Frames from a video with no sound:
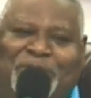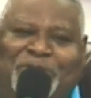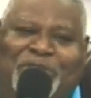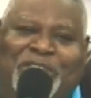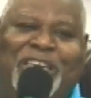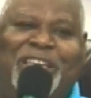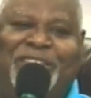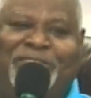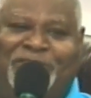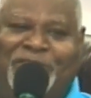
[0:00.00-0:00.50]

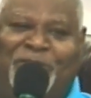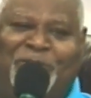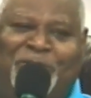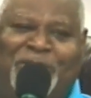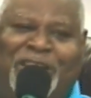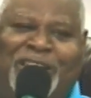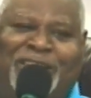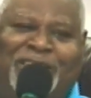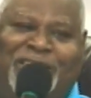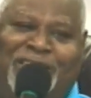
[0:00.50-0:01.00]
these are
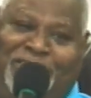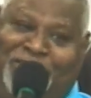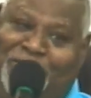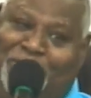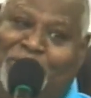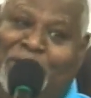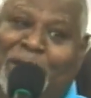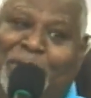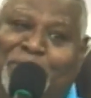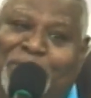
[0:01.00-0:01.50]
written that you
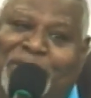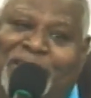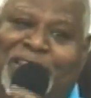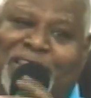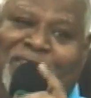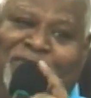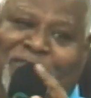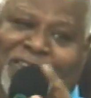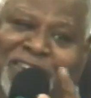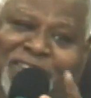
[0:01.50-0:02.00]
might
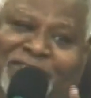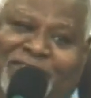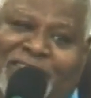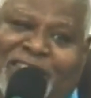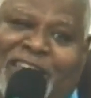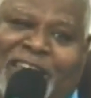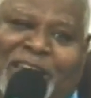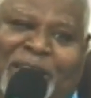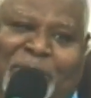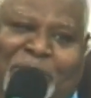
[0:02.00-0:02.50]
believe in his
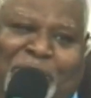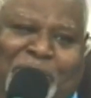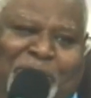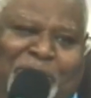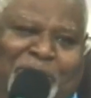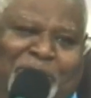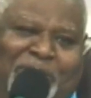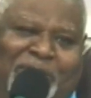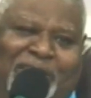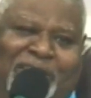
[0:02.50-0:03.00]
name.
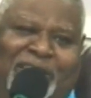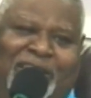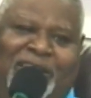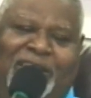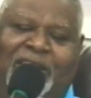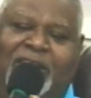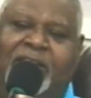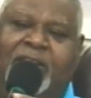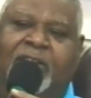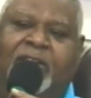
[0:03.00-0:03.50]

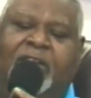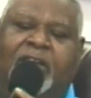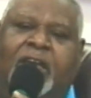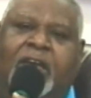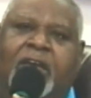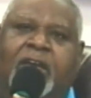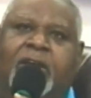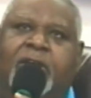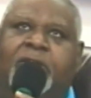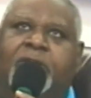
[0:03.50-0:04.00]

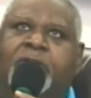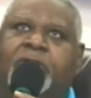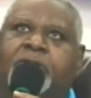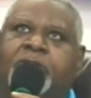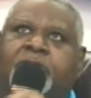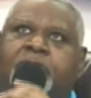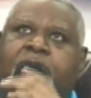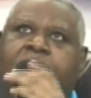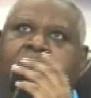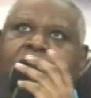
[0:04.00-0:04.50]
Okay?
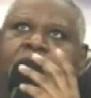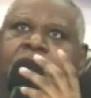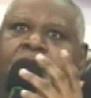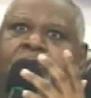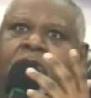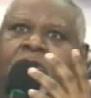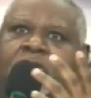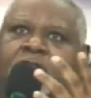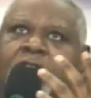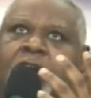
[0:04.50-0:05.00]

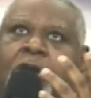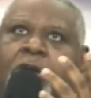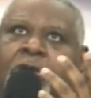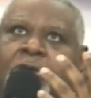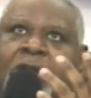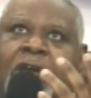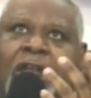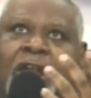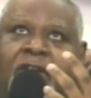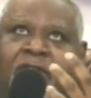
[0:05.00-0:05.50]
So
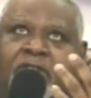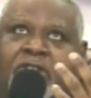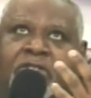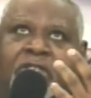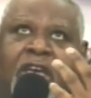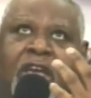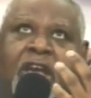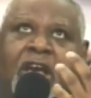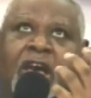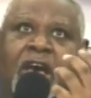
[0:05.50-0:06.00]
not
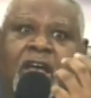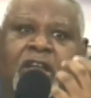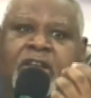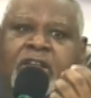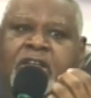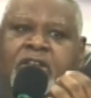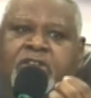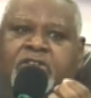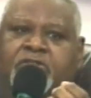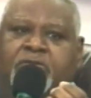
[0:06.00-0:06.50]
everything God
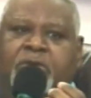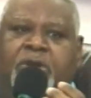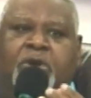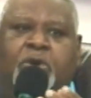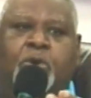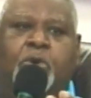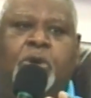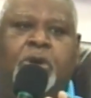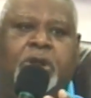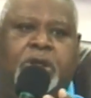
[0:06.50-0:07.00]
did is
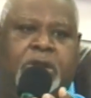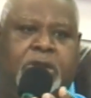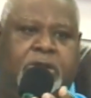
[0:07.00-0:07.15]
recorded.